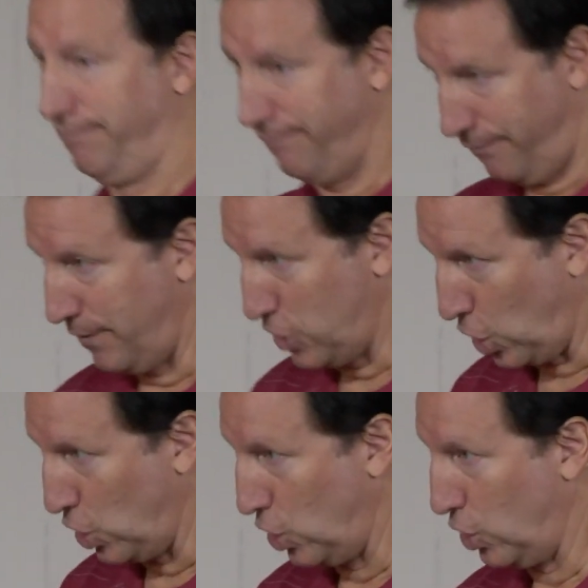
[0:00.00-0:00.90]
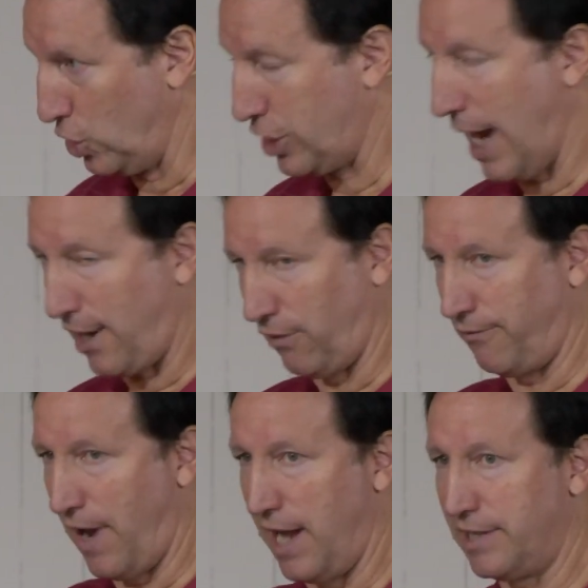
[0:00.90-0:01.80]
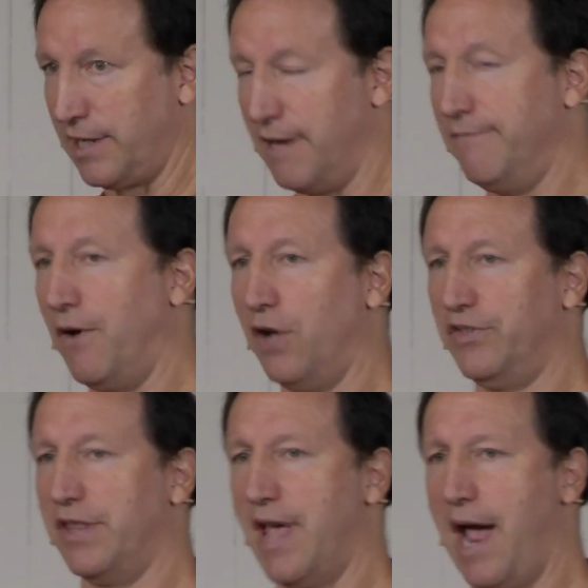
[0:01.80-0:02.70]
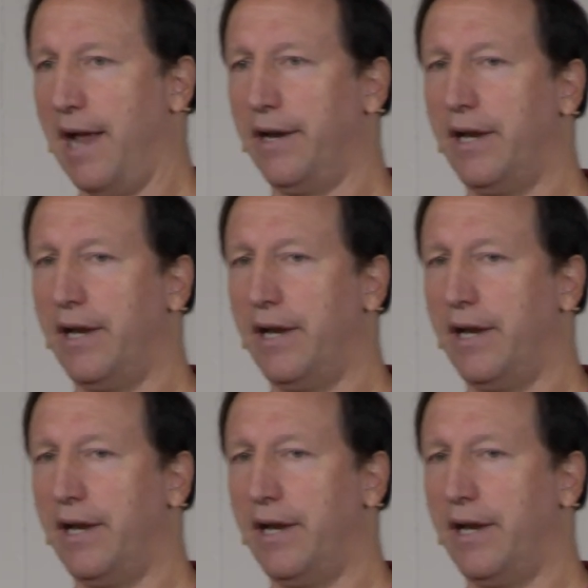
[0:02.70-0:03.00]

physical sacrifice involved in that,